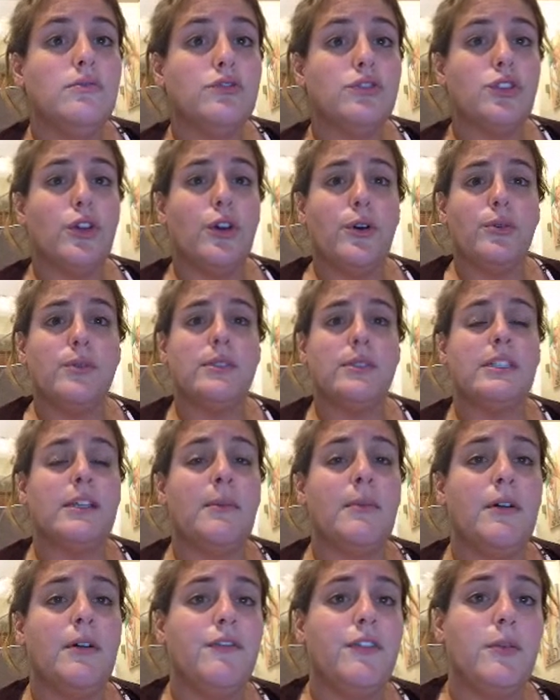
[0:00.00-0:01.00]
So
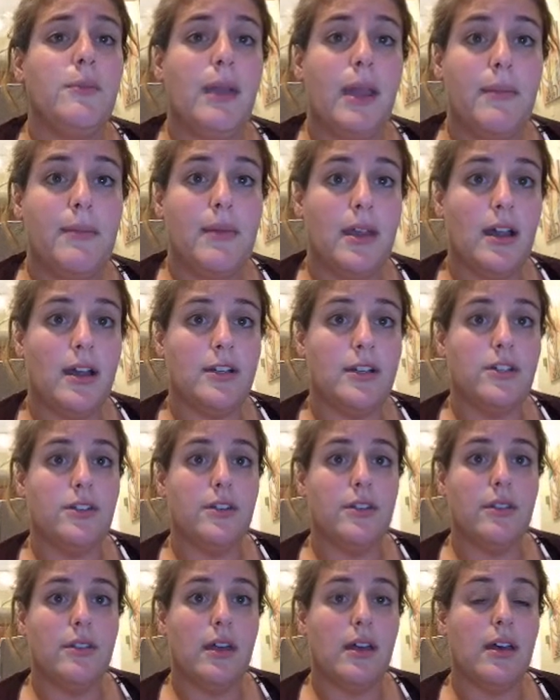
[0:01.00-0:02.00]
some of you may be
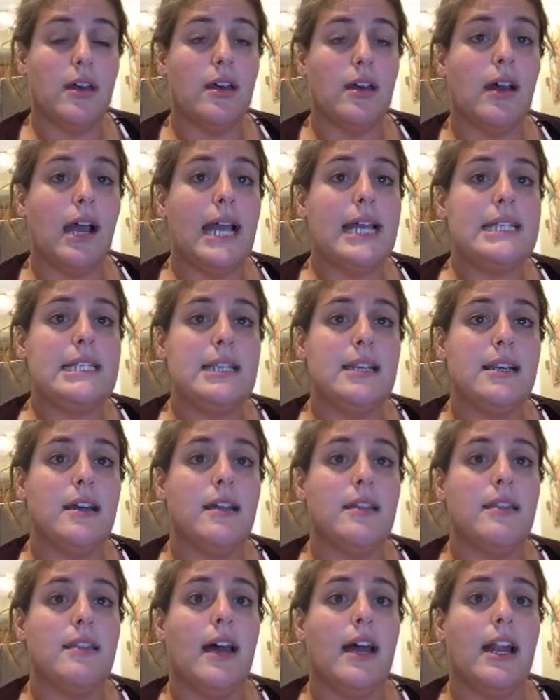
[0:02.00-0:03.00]
under the
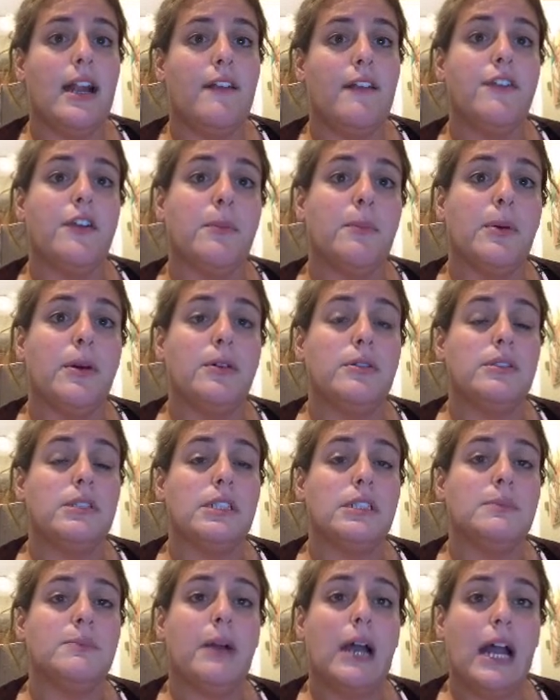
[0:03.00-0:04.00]
idea that if your post
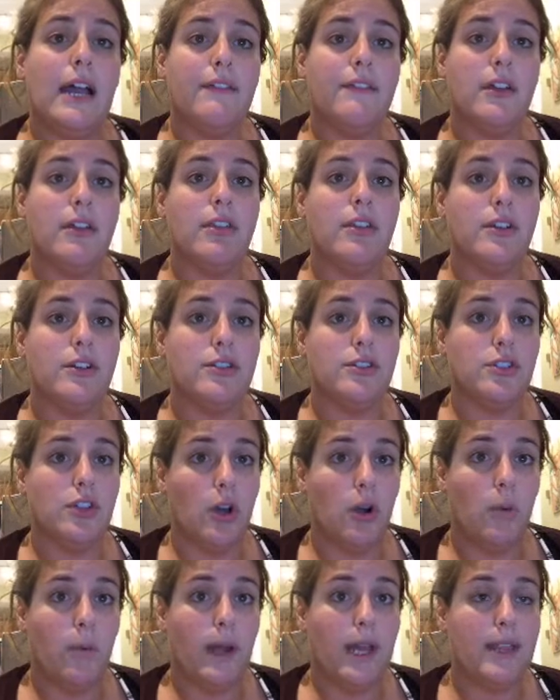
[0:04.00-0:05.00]
is private, there's
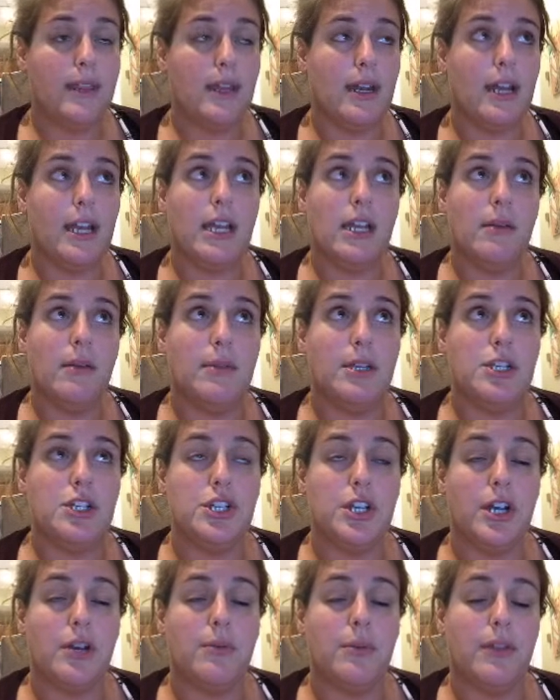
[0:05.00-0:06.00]
no way that it can be
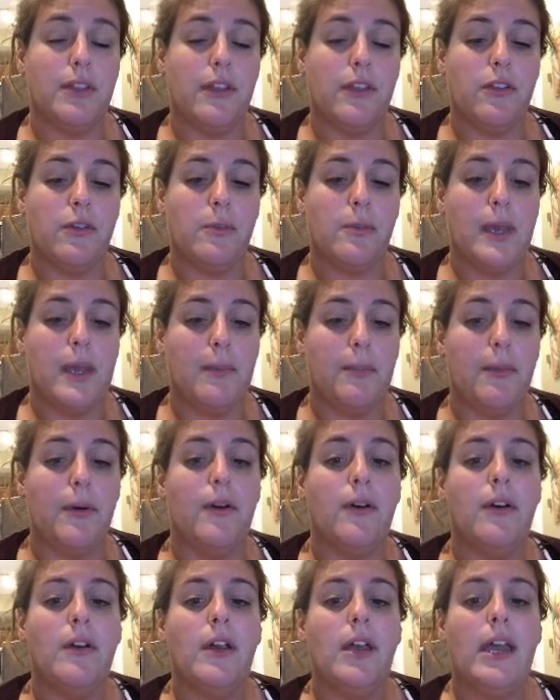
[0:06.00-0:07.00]
shared with other
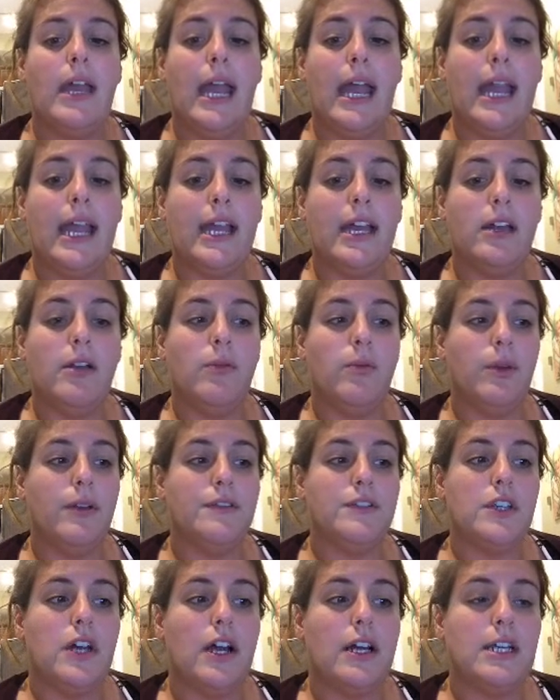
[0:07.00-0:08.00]
people. And
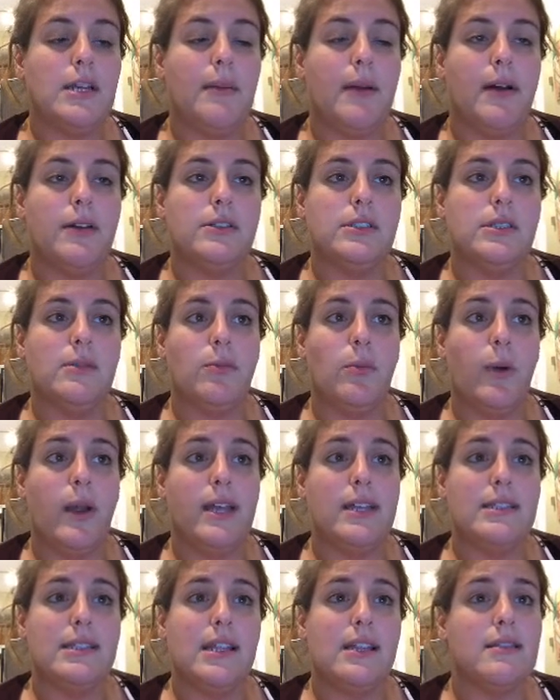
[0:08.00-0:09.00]
we've talked about some
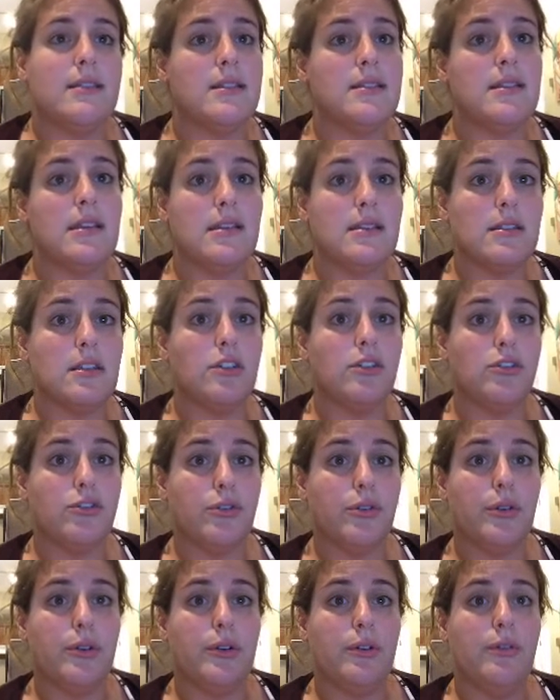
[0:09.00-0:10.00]
ways that this isn't
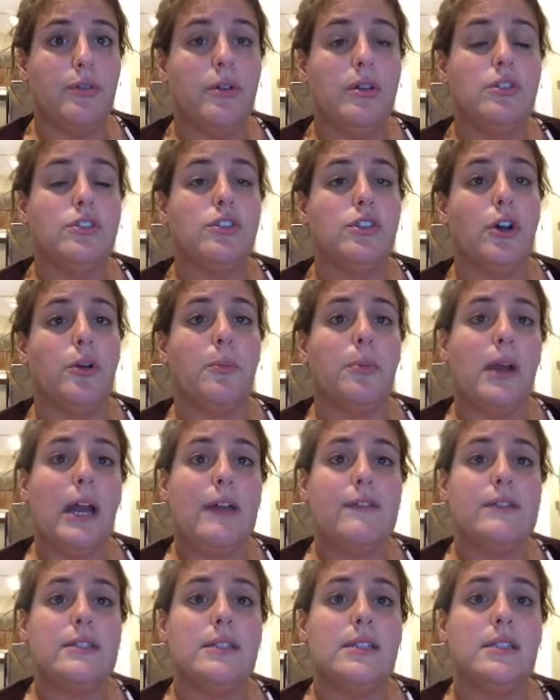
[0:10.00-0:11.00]
true. So
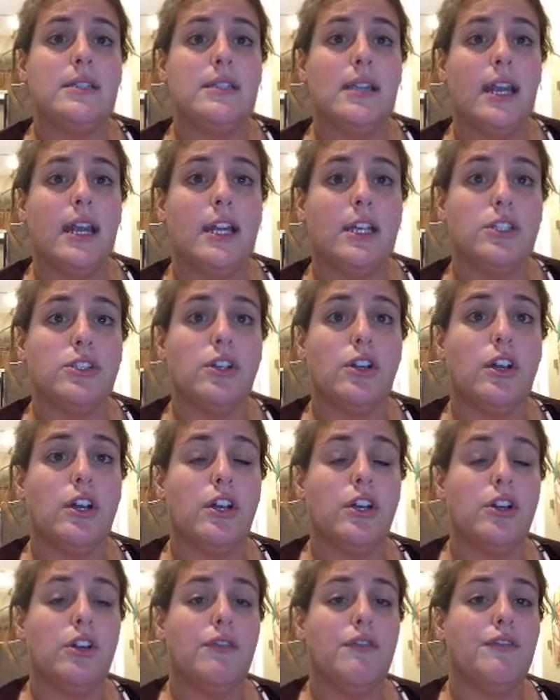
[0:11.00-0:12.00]
privacy settings are a
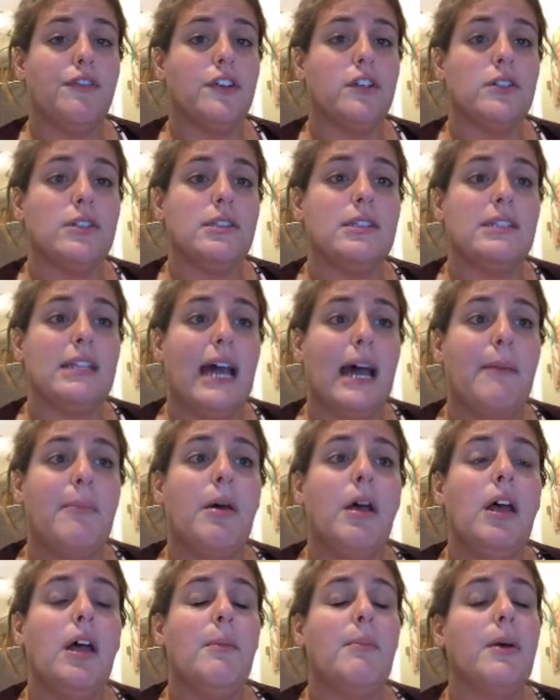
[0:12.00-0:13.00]
good first
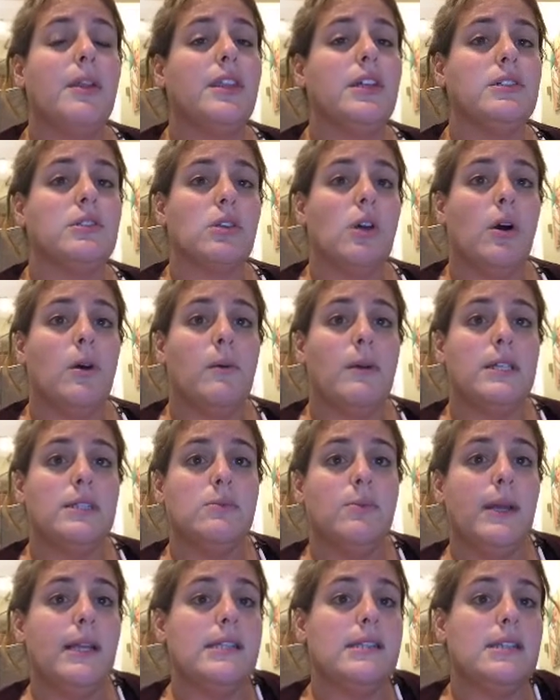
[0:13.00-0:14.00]
step, but there's always
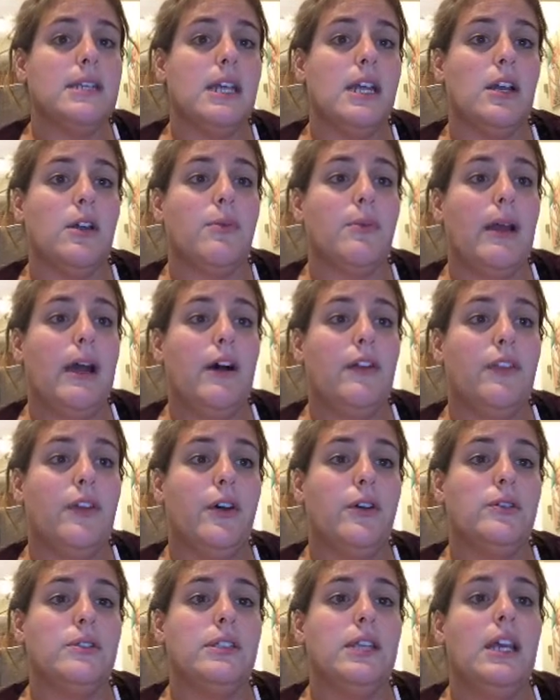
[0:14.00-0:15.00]
ways to get around
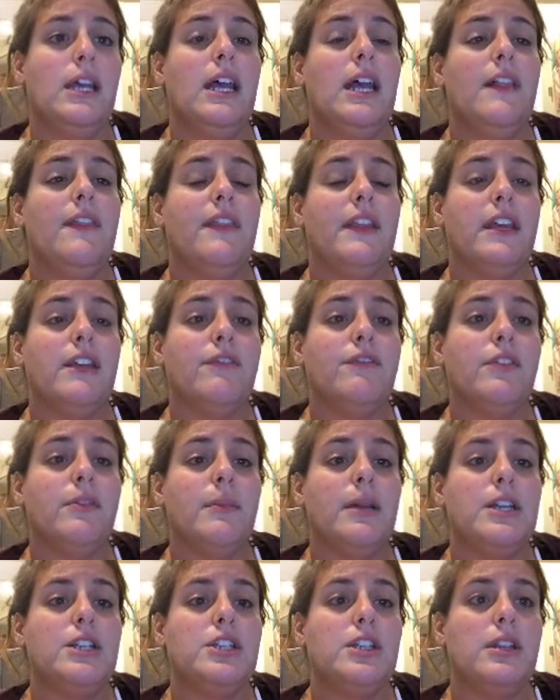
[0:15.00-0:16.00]
those. The
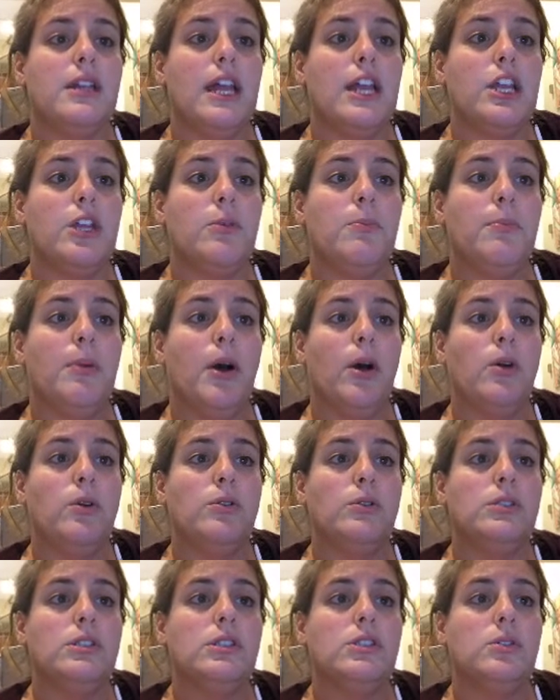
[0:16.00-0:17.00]
information that you
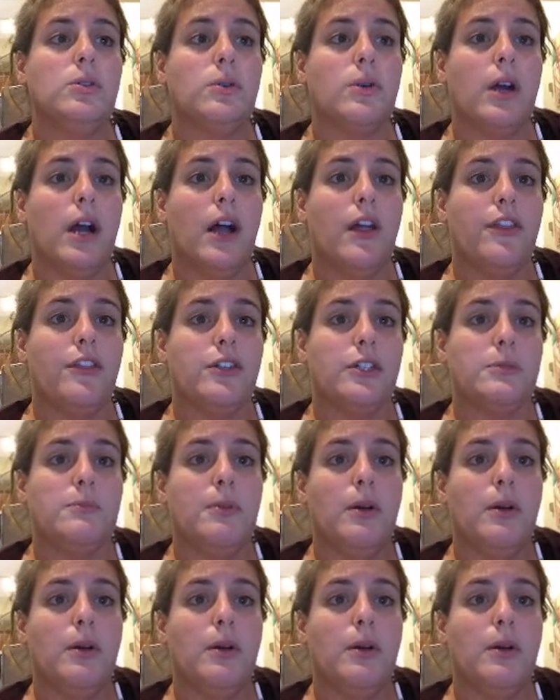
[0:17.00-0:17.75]
post or others